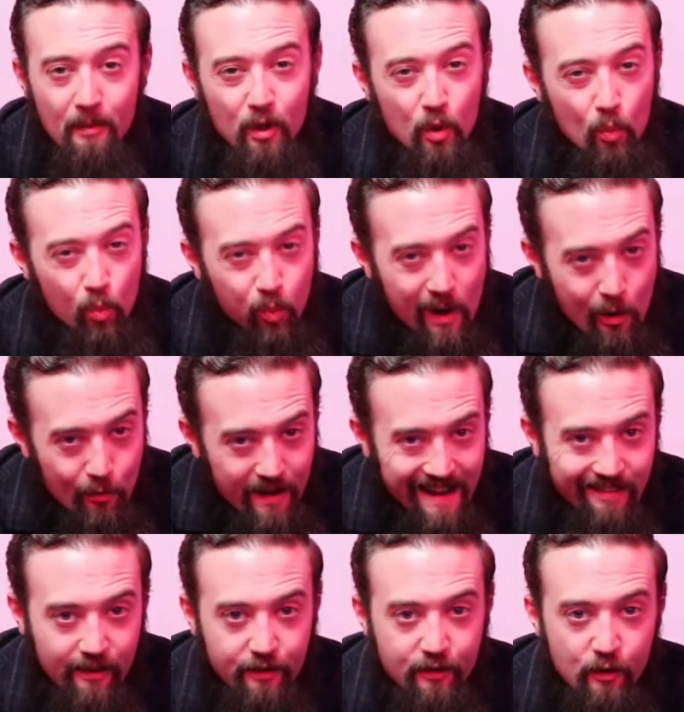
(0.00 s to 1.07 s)
But you will
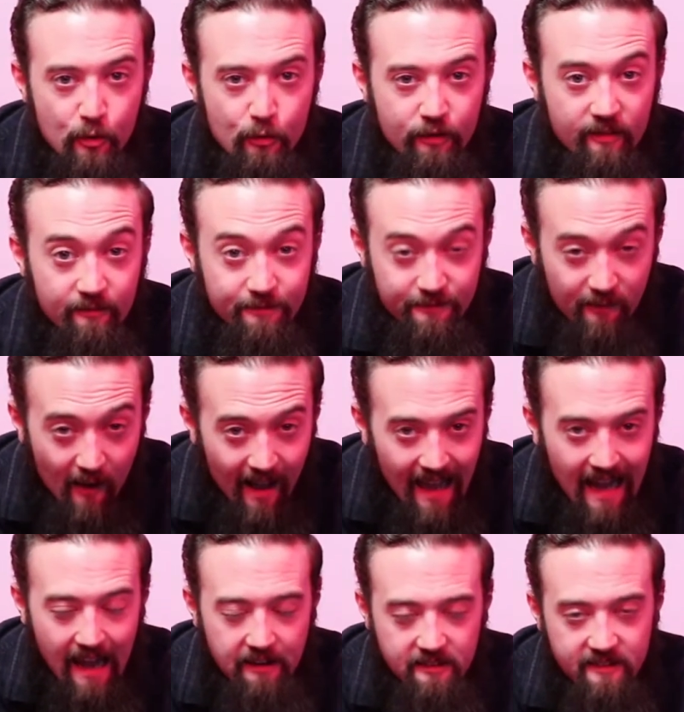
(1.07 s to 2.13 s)
need to do some
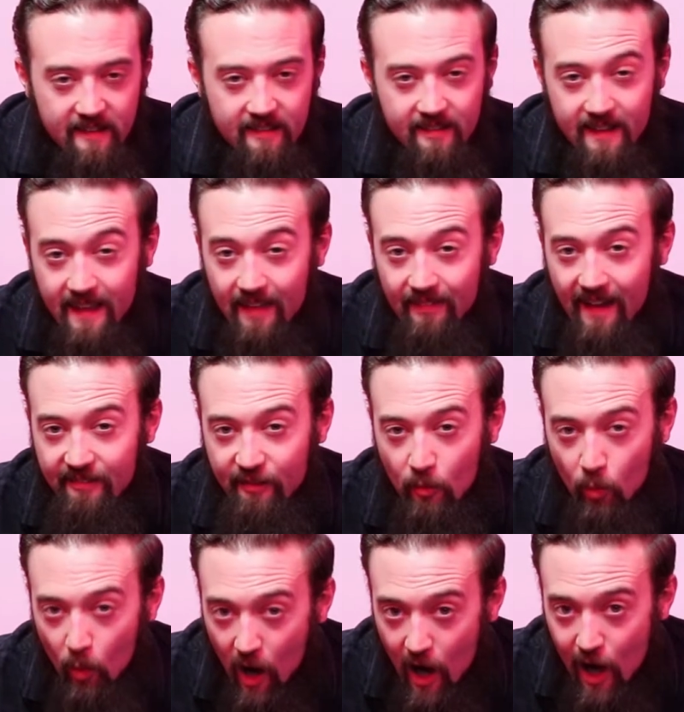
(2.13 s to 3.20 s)
file editing to get that to
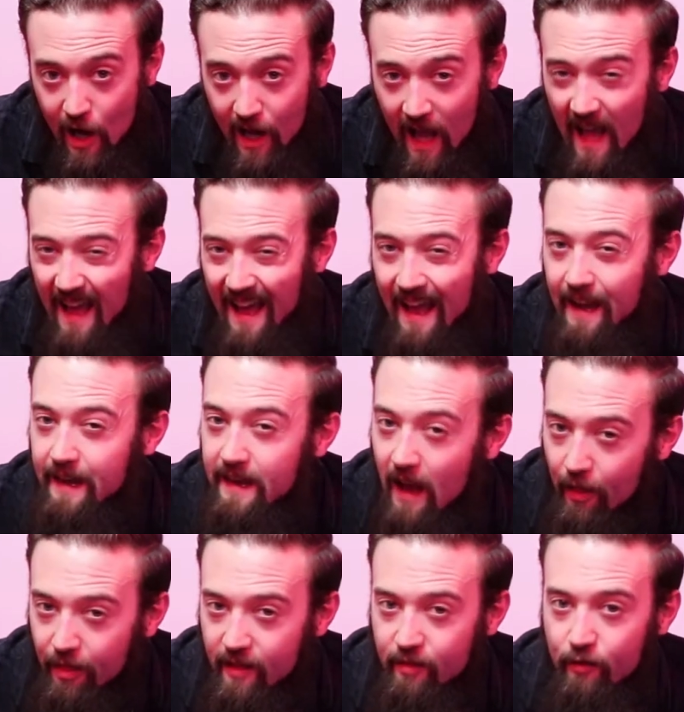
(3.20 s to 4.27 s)
work.
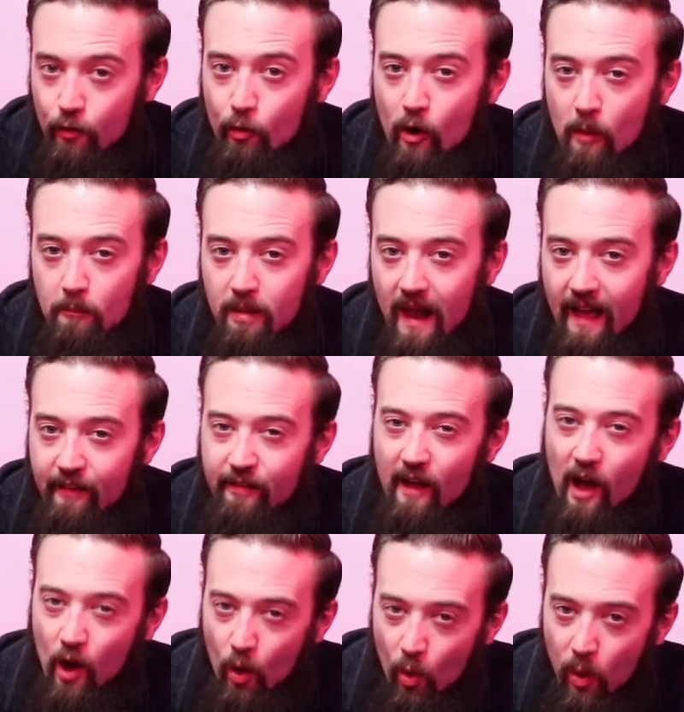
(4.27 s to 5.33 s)
Nothing too complex,
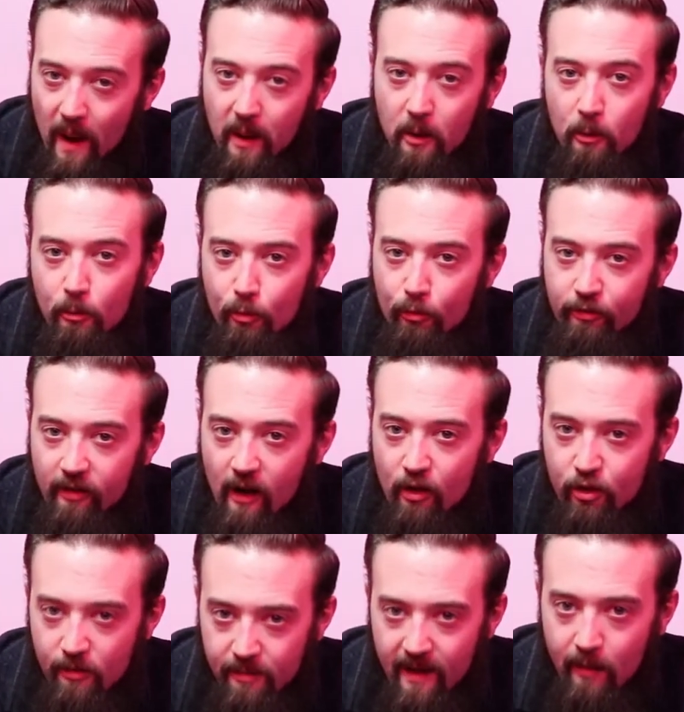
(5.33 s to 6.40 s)
a quick Google search
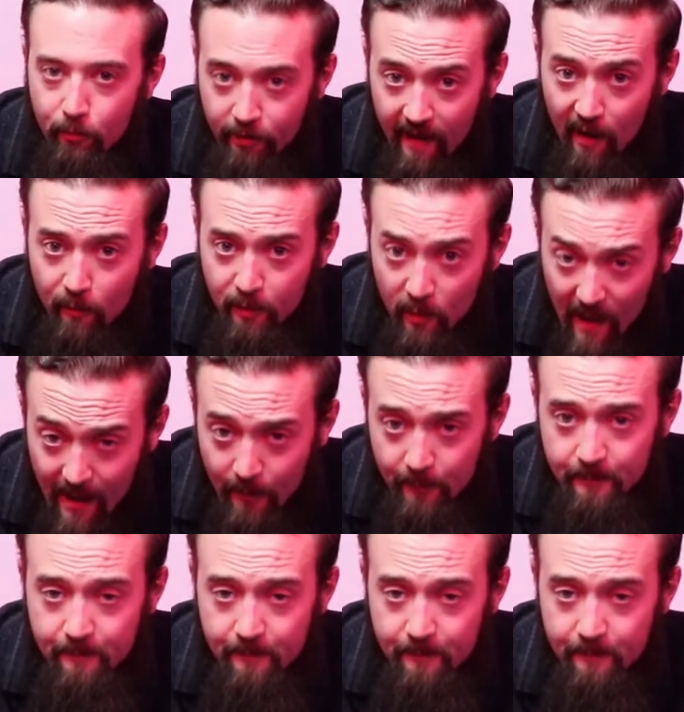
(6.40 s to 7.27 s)
should be able to help you out.